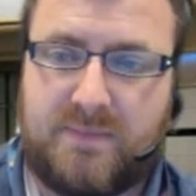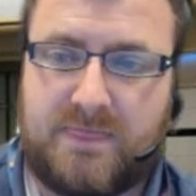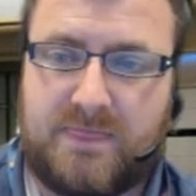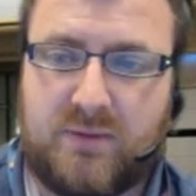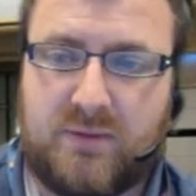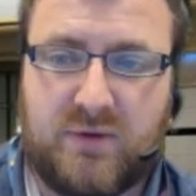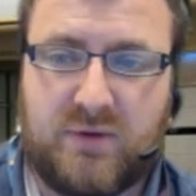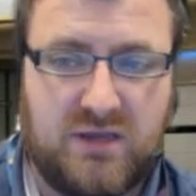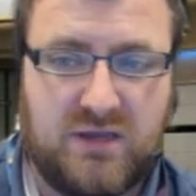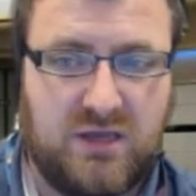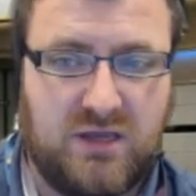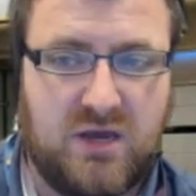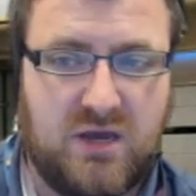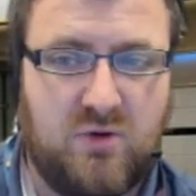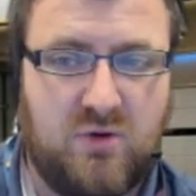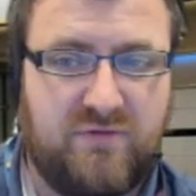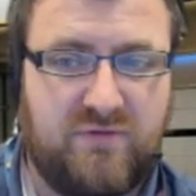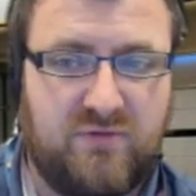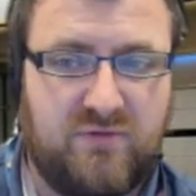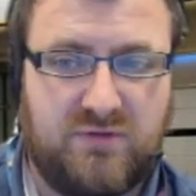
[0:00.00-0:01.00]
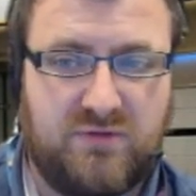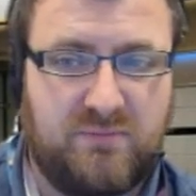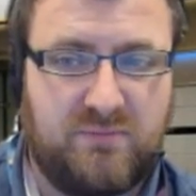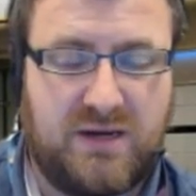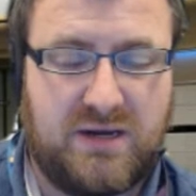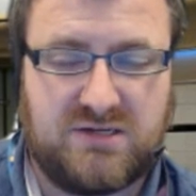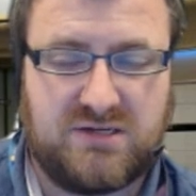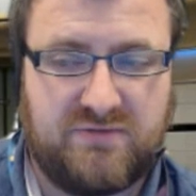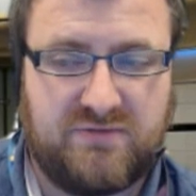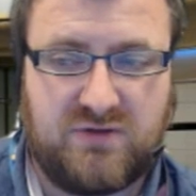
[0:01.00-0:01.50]
We can go forth and
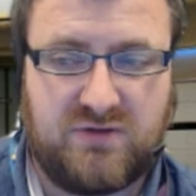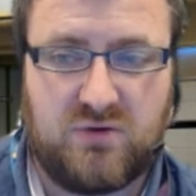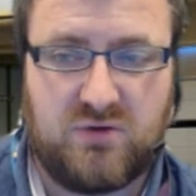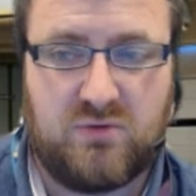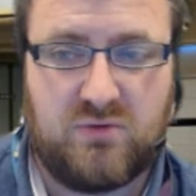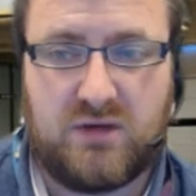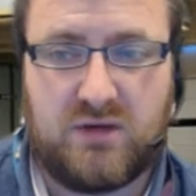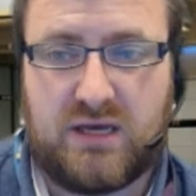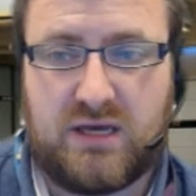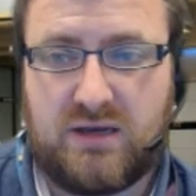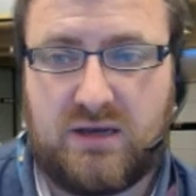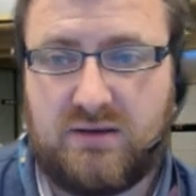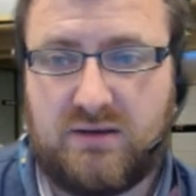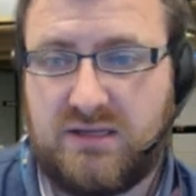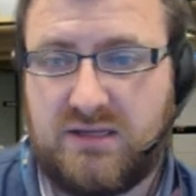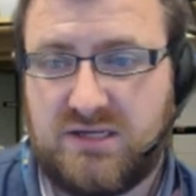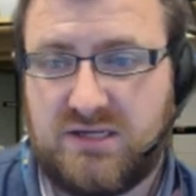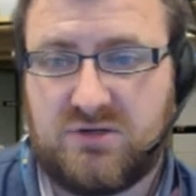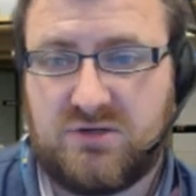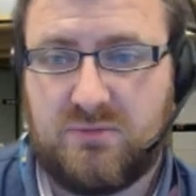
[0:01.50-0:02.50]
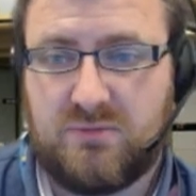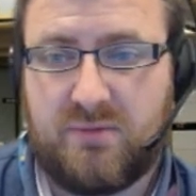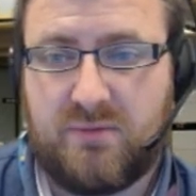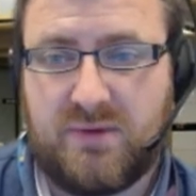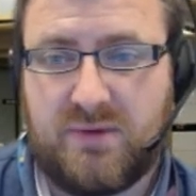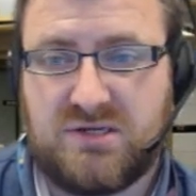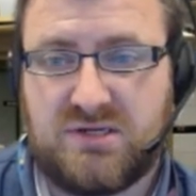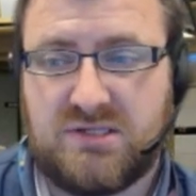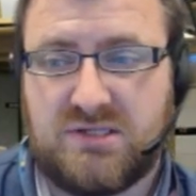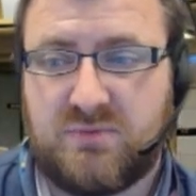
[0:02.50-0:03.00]
manage a few additional
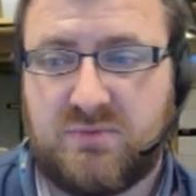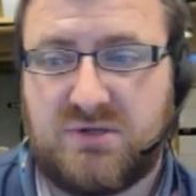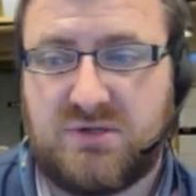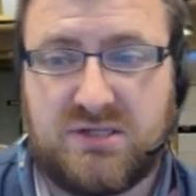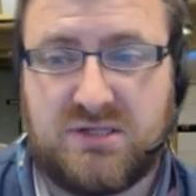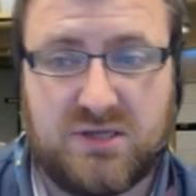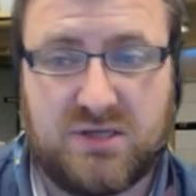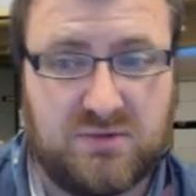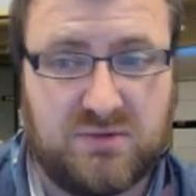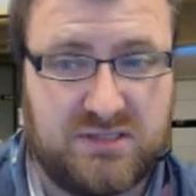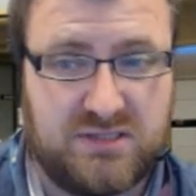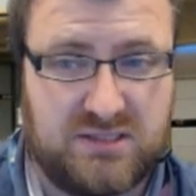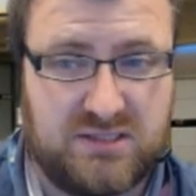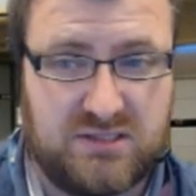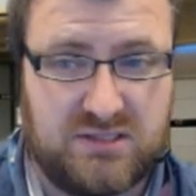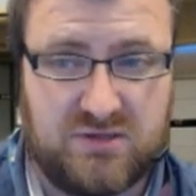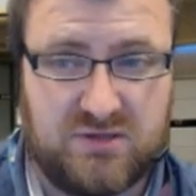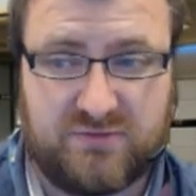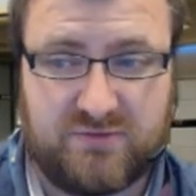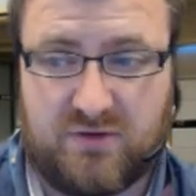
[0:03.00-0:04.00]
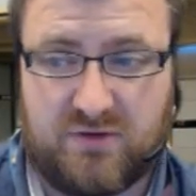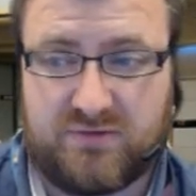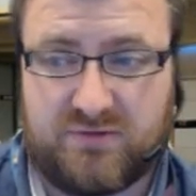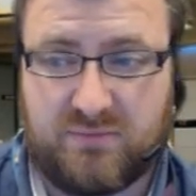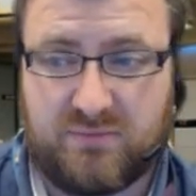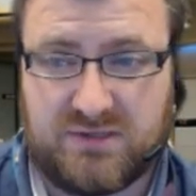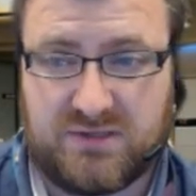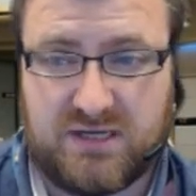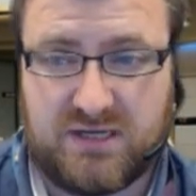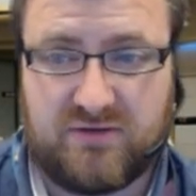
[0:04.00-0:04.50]
permissions, which I don't tend to use very
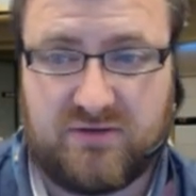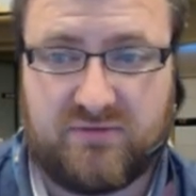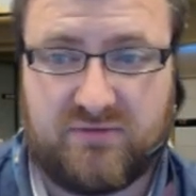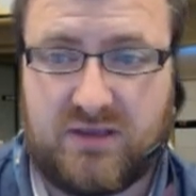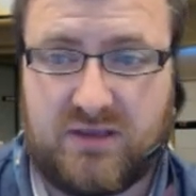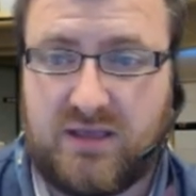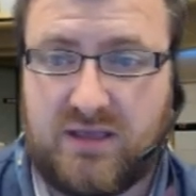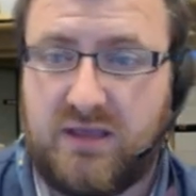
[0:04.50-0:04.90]
often myself.